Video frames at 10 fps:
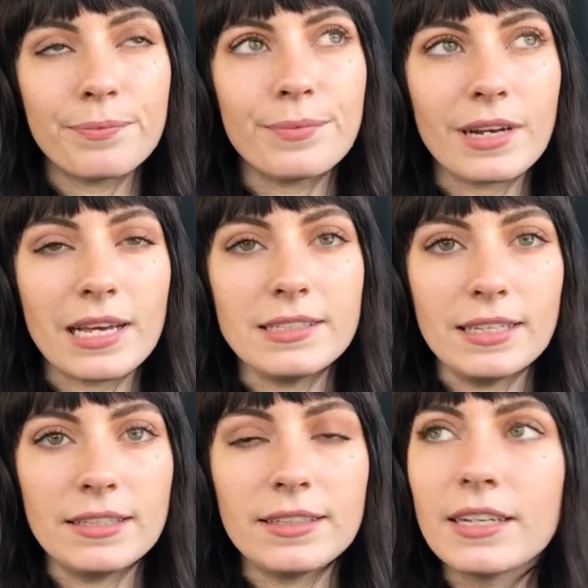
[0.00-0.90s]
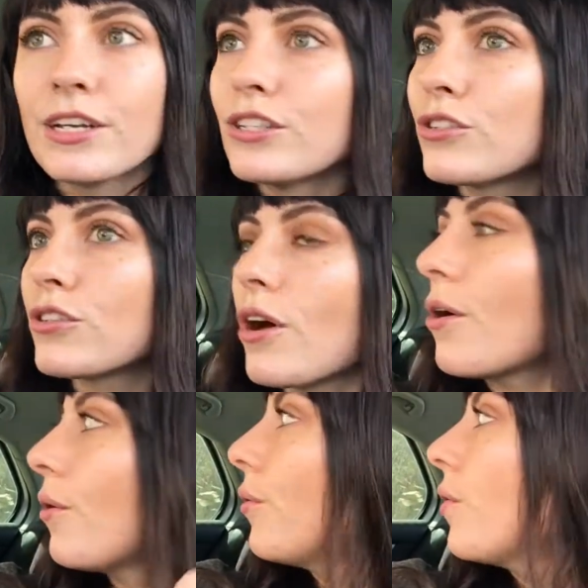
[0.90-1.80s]
But I did.
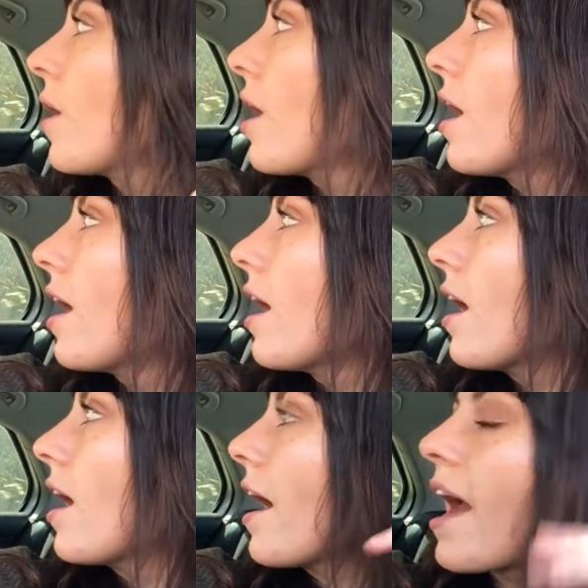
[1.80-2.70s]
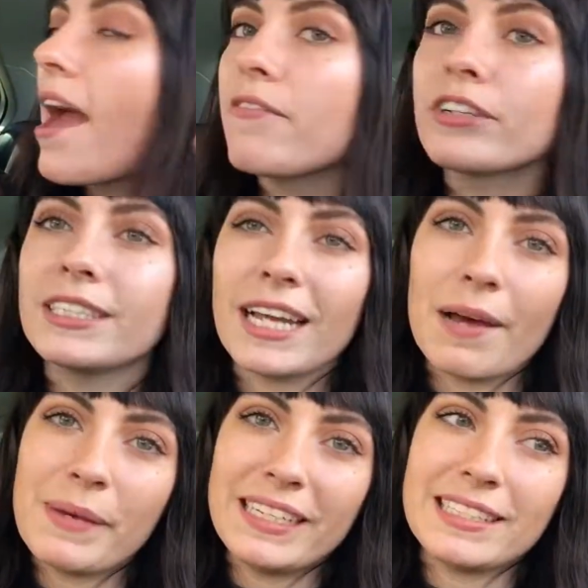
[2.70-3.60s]
So every
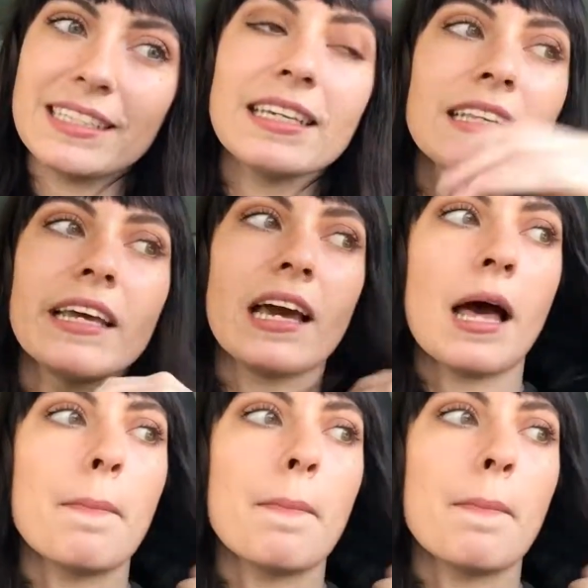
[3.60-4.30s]
time I see like a